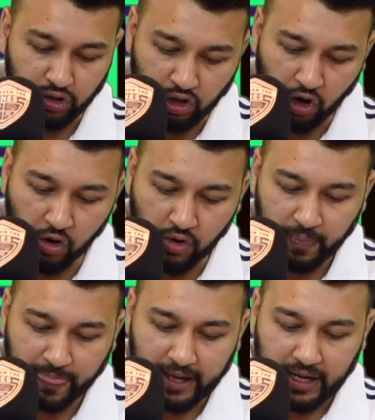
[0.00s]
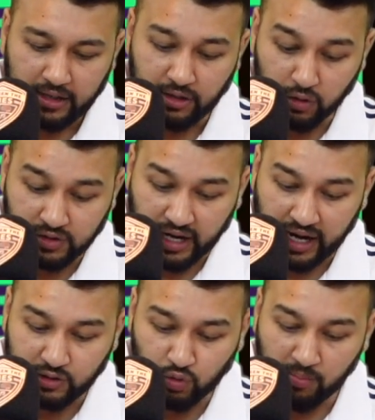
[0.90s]
a goal. Those
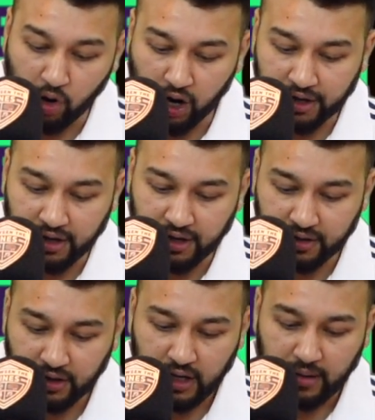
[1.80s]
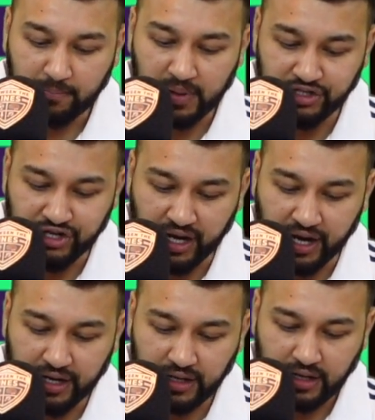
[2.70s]
guys were Mahir,
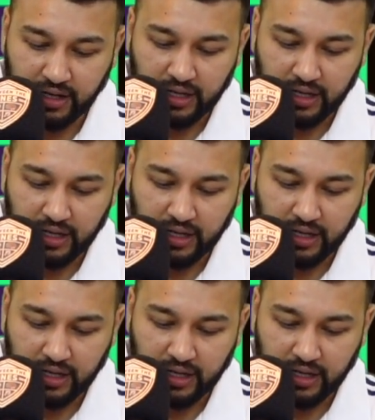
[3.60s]
Midjan,